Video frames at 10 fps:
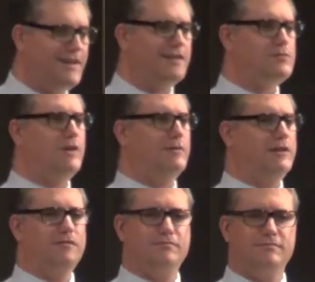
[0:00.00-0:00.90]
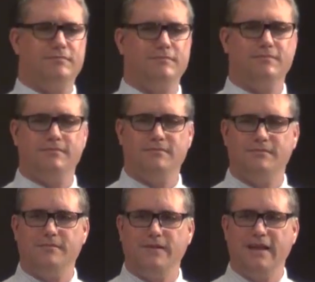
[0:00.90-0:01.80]
he has a baby.
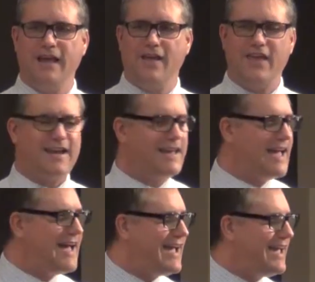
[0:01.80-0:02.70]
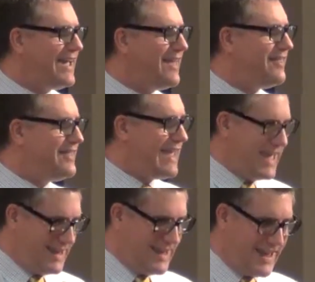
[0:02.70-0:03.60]
And that guy
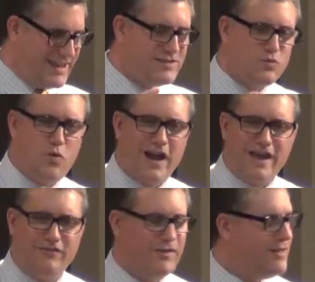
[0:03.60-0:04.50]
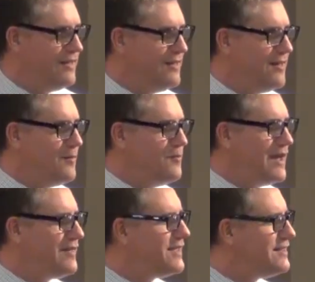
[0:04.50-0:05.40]
and his wife,
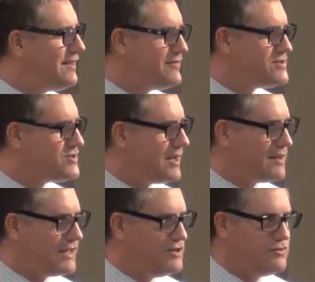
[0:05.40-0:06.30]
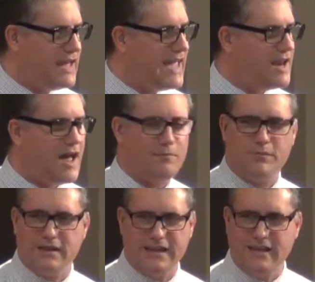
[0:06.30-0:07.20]
man, they love this child like you cannot
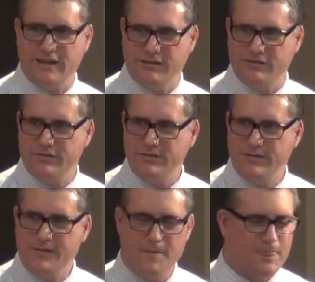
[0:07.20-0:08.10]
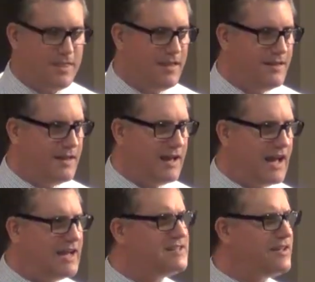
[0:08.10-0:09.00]
believe.
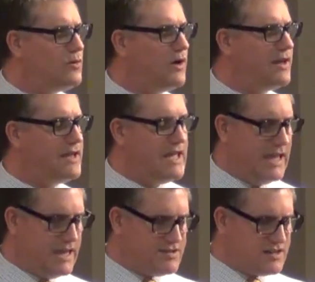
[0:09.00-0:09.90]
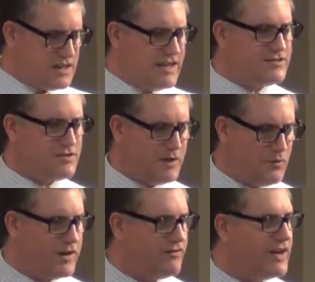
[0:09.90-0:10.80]
I tell you what, it is clear to me
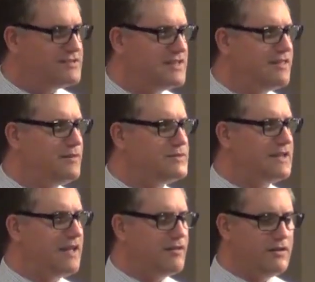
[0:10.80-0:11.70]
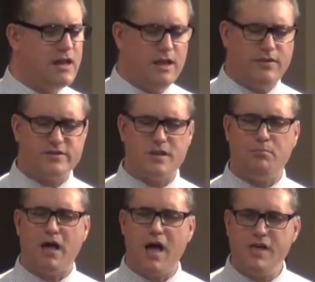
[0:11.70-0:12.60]
whenever I see them together, there's a
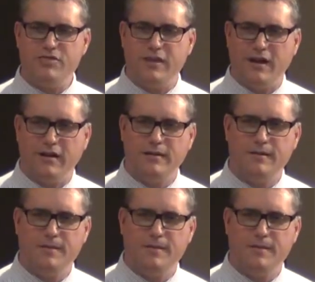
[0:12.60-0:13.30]
bond there